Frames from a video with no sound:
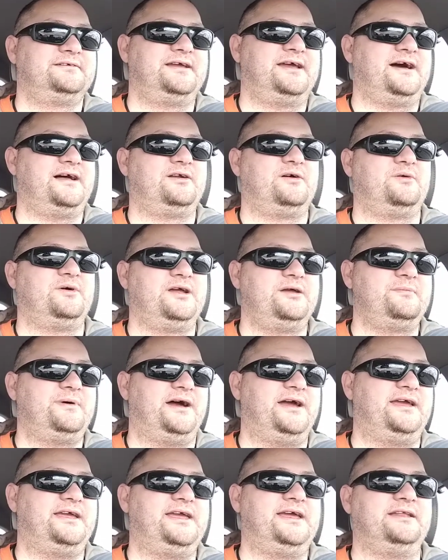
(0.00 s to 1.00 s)
yeah, I don't want
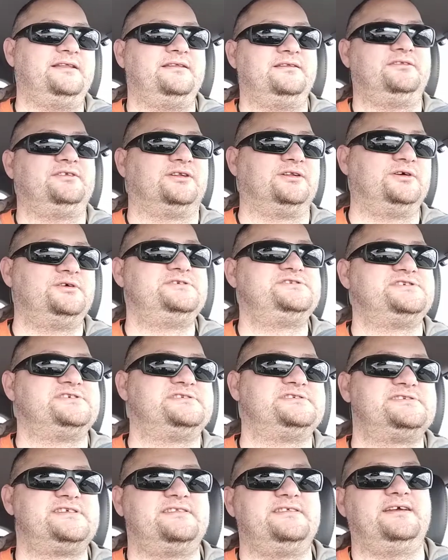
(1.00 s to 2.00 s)
anybody getting
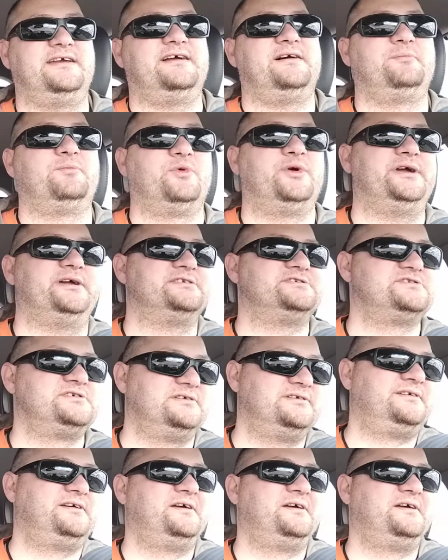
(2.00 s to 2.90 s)
delusions to think I'm rich.